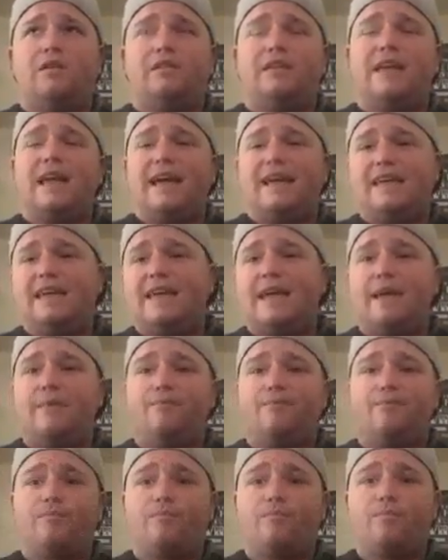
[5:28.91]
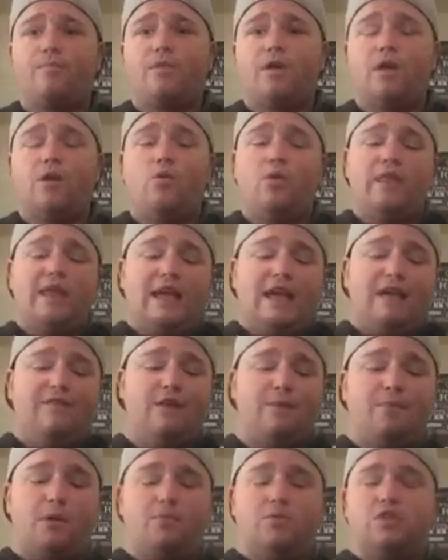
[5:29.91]
the Yankee game when they gave
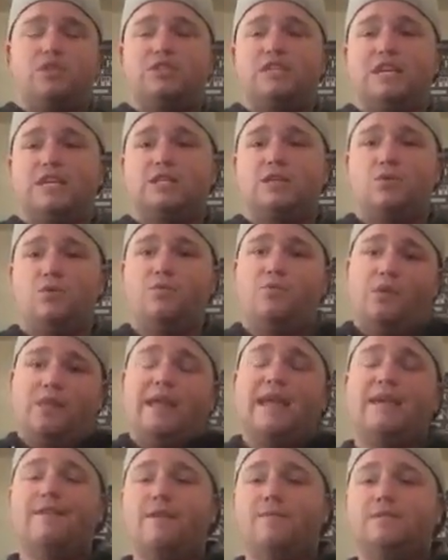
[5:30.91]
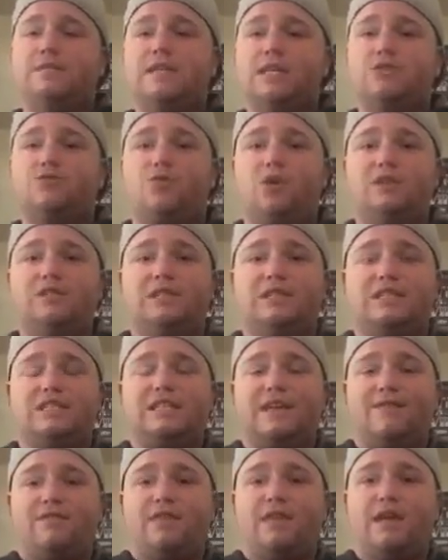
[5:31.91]
up almost six when they gave up six runs in the
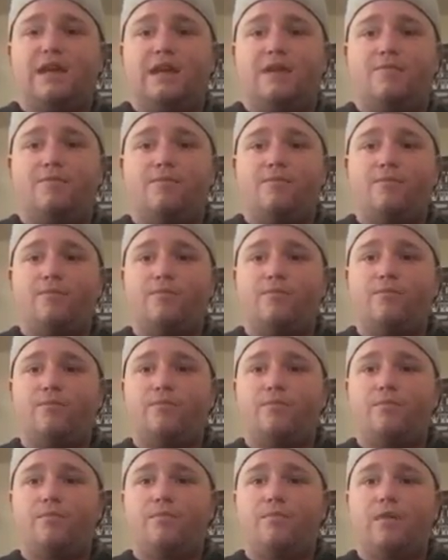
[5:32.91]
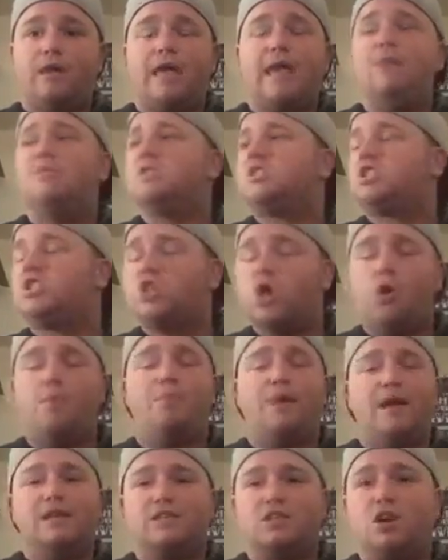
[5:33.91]
seventh inning. He was so
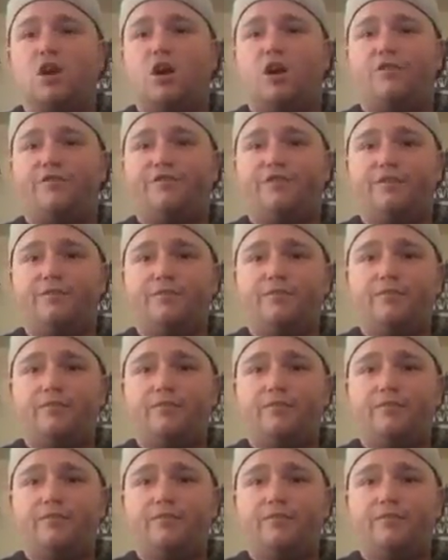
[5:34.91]
pissed off.